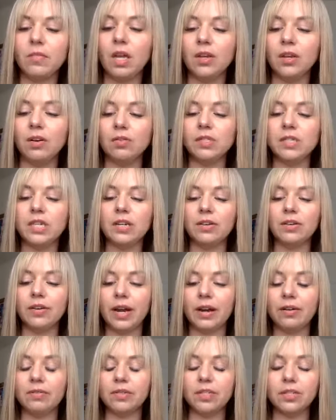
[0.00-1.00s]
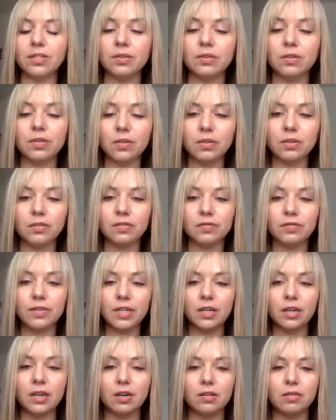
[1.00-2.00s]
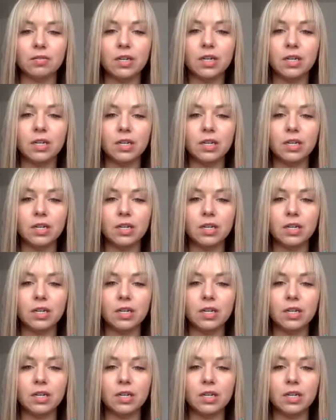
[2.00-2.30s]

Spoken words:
go sneak around your VO,